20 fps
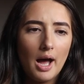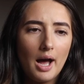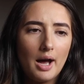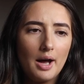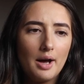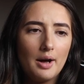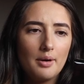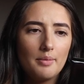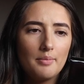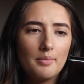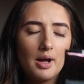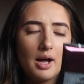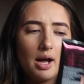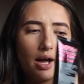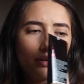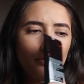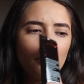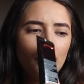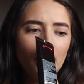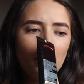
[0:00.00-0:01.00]

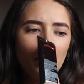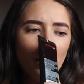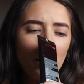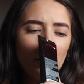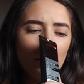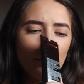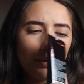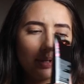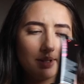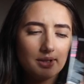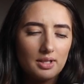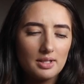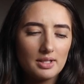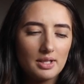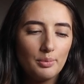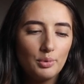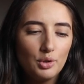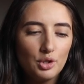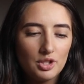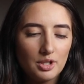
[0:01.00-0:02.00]
I read the other ones and
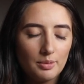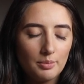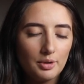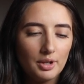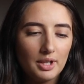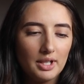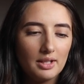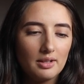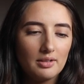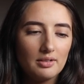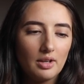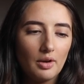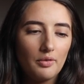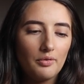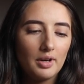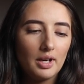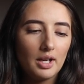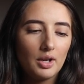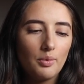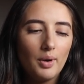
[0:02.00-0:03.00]
some were shimmery and stuff,
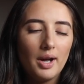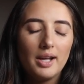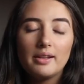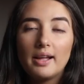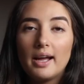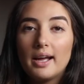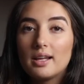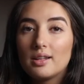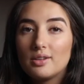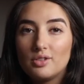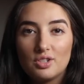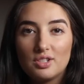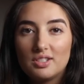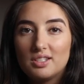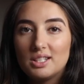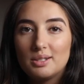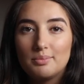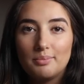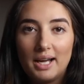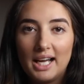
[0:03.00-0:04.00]
and I quite like
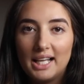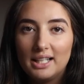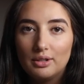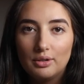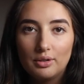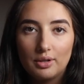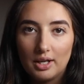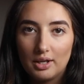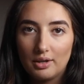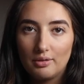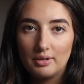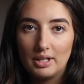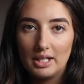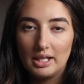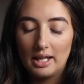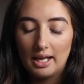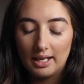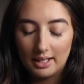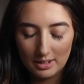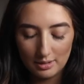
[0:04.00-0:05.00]
just the matte look. I don't really
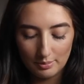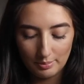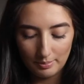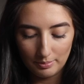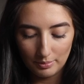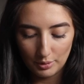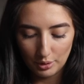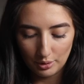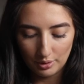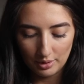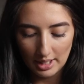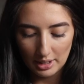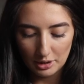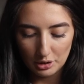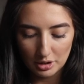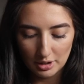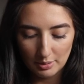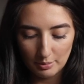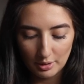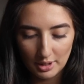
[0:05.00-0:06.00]
like to look
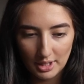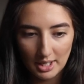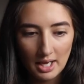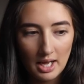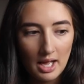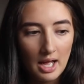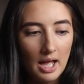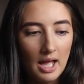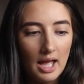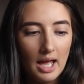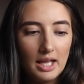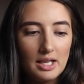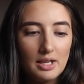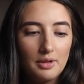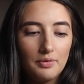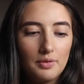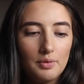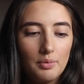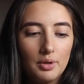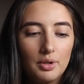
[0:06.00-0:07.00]
that shimmery. And
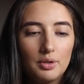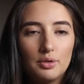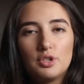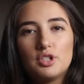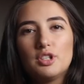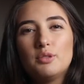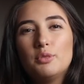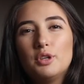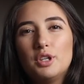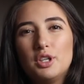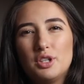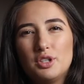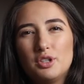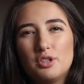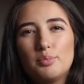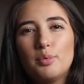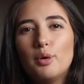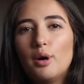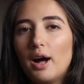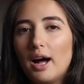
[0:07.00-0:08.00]
if you want to look shimmery, you can
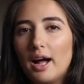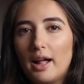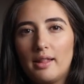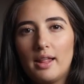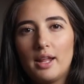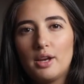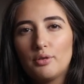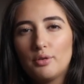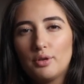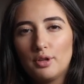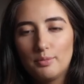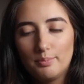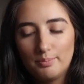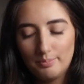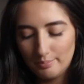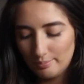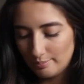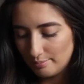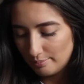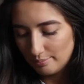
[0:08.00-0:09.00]
just put highlighter on the
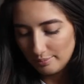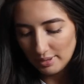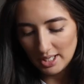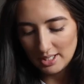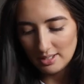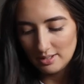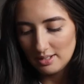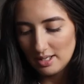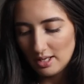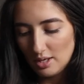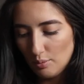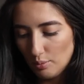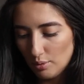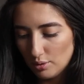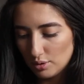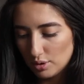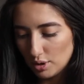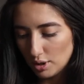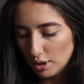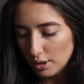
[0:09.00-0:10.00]
places that you
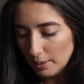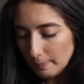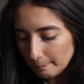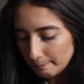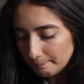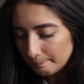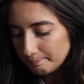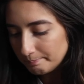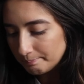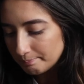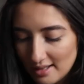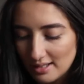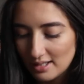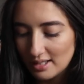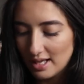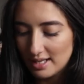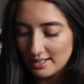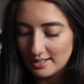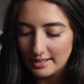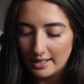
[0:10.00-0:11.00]
want to. And then the
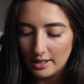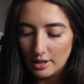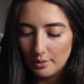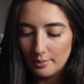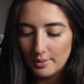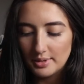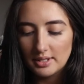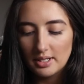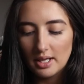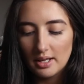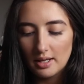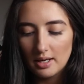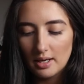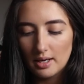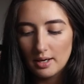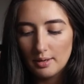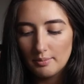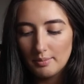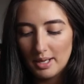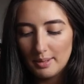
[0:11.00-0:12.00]
last thing I got was
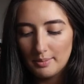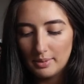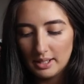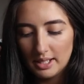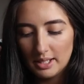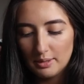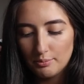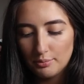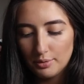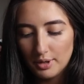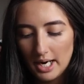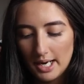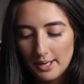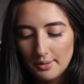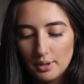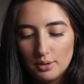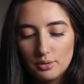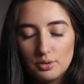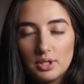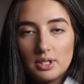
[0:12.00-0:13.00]
another Maybelline
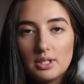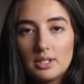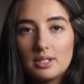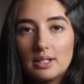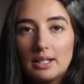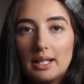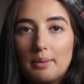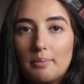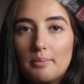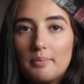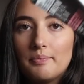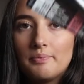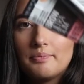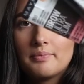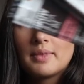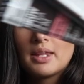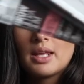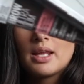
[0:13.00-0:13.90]
Brow Ultra Slim